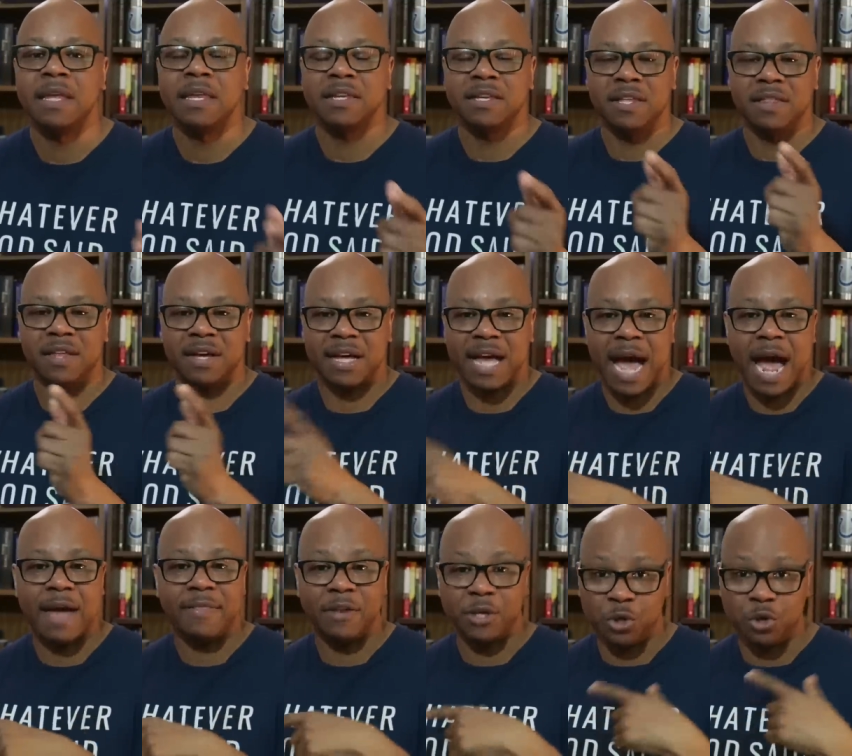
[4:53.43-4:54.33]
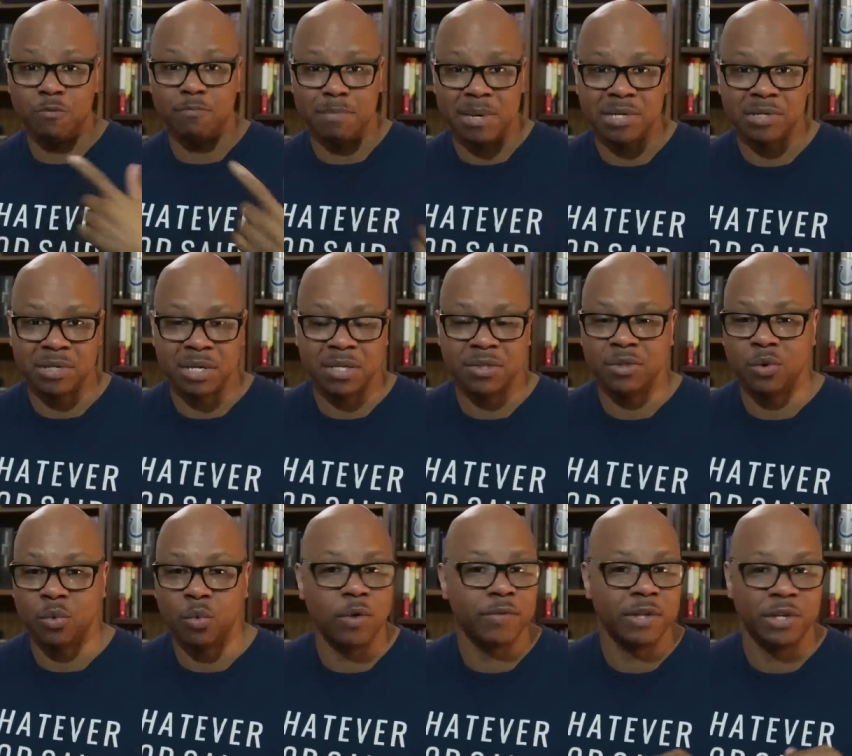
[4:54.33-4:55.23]
to the guy that you're missing, the
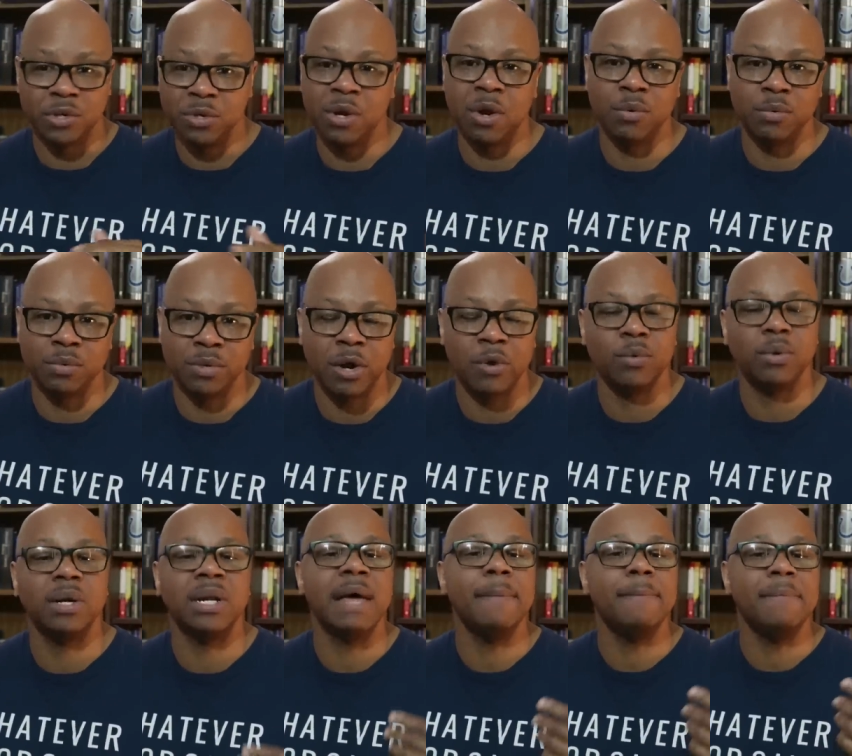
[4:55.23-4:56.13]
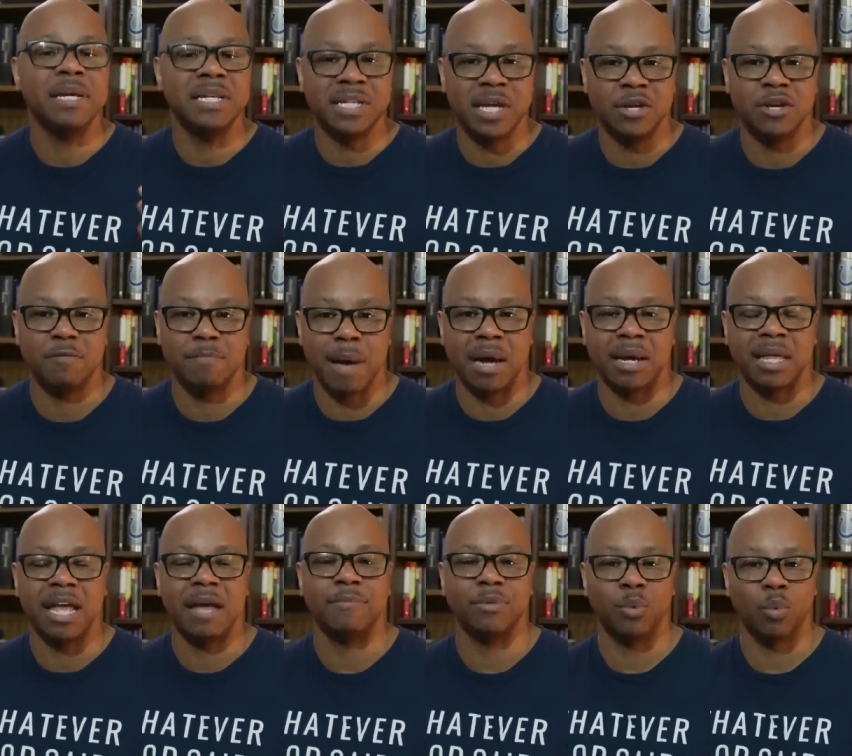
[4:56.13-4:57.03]
one that you don't know, let me tell you about
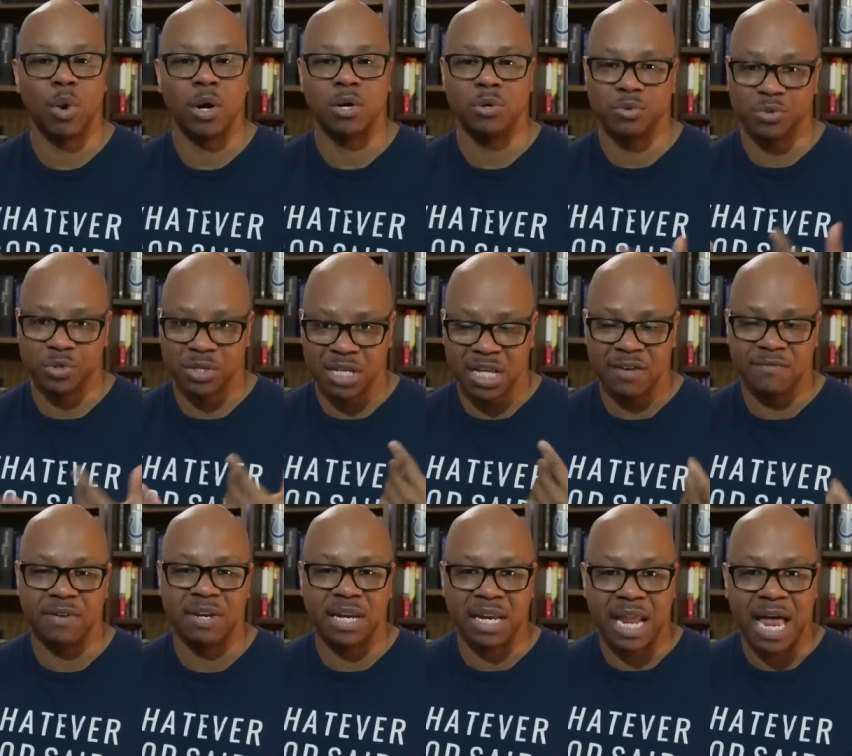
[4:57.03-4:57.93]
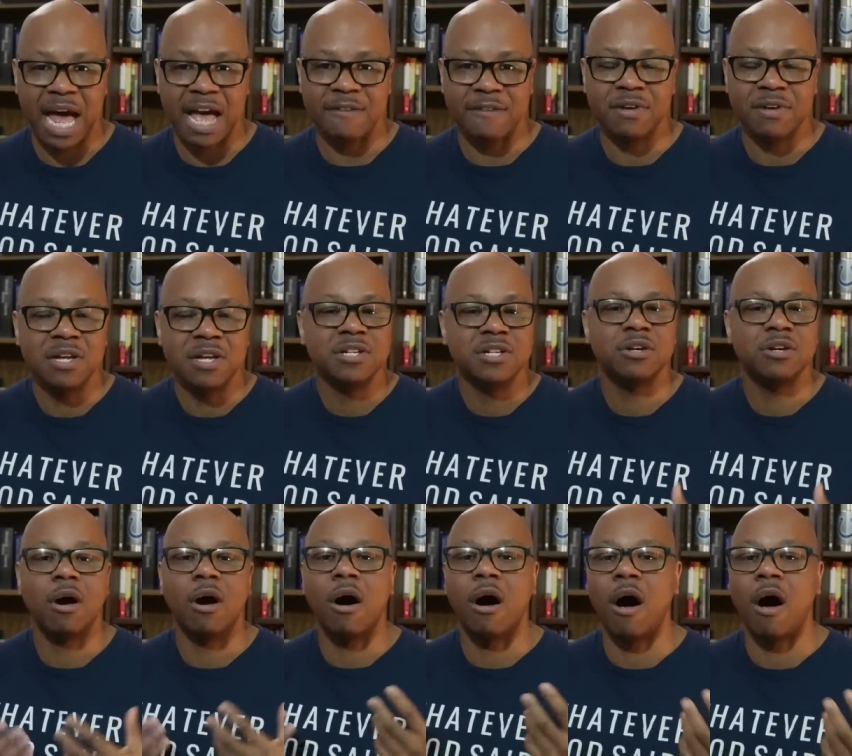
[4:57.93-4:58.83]
him, the one who's given life
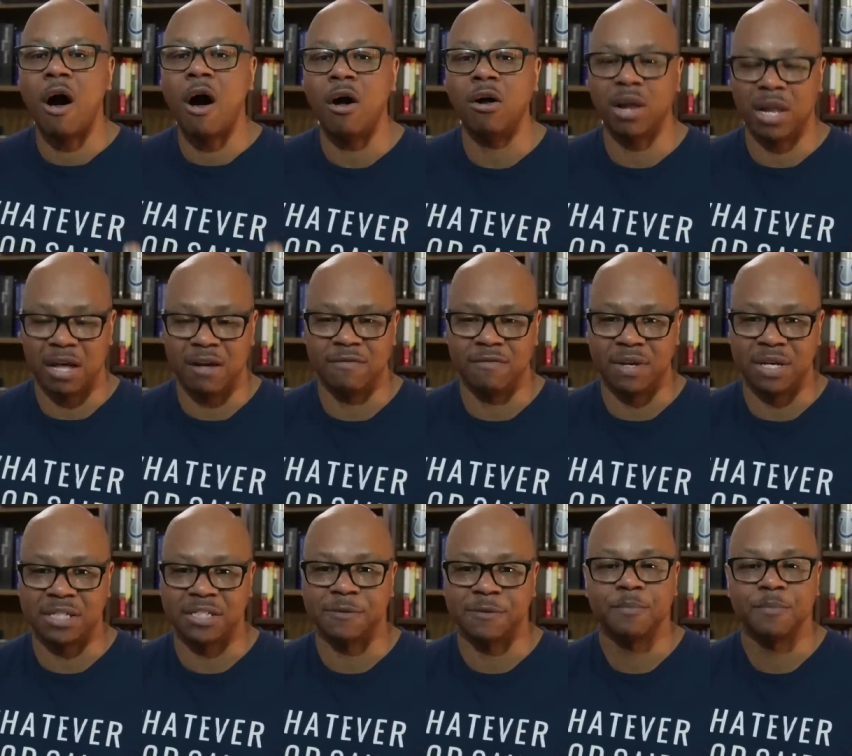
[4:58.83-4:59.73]
to all of us,